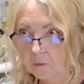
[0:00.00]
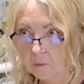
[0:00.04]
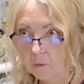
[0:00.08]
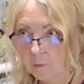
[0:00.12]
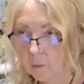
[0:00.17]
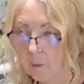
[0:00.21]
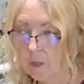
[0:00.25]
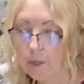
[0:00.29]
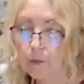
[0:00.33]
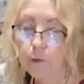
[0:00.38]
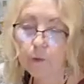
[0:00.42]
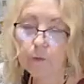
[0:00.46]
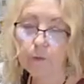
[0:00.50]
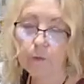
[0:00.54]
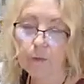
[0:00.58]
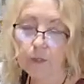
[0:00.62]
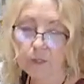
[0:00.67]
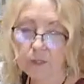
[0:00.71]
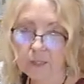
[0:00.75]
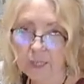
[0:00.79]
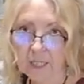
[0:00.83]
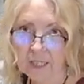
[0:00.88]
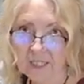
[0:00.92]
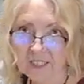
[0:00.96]
wonderful
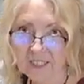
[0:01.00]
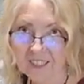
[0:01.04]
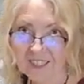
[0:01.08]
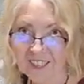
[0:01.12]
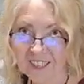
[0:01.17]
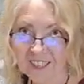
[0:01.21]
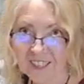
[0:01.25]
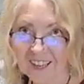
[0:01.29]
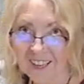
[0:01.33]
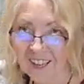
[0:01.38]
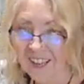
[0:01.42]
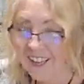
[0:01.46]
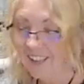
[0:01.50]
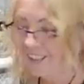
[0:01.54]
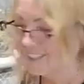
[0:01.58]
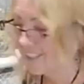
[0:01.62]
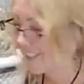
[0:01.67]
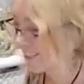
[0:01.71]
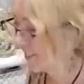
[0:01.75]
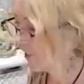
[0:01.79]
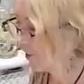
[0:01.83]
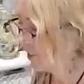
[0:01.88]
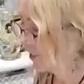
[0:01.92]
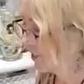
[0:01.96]
tasting,
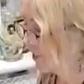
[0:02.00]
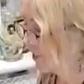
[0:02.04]
then you're going